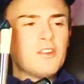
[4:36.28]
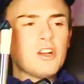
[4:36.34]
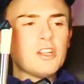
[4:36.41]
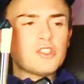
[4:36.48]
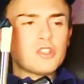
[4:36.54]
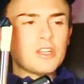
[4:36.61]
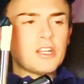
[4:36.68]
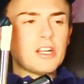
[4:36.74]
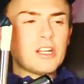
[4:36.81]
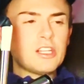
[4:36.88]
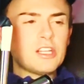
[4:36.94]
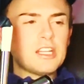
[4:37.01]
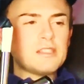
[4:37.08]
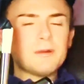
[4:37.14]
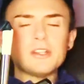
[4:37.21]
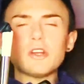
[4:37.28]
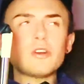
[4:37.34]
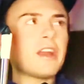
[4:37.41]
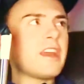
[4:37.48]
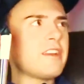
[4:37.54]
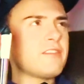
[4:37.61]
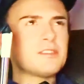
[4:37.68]
triggered,
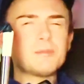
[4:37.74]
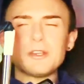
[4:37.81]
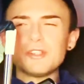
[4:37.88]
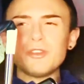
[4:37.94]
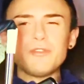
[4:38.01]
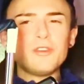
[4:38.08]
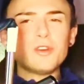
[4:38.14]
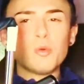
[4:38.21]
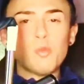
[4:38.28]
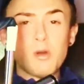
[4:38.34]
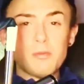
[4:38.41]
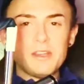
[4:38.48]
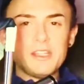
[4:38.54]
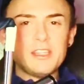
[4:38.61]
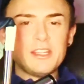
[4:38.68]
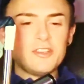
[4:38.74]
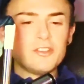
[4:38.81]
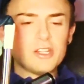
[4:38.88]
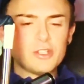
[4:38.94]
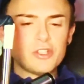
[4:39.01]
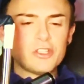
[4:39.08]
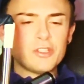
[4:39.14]
especially if you're a woman and you're
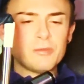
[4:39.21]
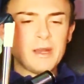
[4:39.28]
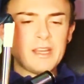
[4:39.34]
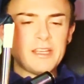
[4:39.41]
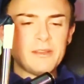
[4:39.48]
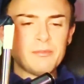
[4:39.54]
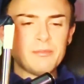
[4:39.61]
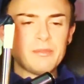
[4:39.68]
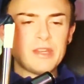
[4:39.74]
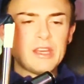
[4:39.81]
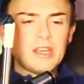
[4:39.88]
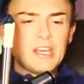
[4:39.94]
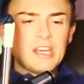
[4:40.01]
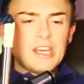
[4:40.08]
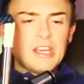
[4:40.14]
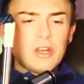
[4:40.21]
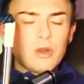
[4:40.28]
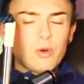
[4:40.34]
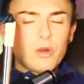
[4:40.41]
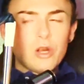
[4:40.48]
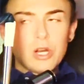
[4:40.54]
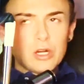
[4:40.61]
not triggered by him
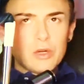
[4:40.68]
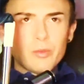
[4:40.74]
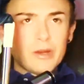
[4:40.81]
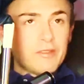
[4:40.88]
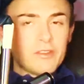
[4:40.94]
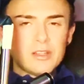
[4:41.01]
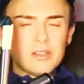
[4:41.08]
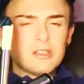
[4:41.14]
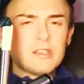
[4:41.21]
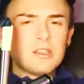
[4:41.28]
or her, whatever,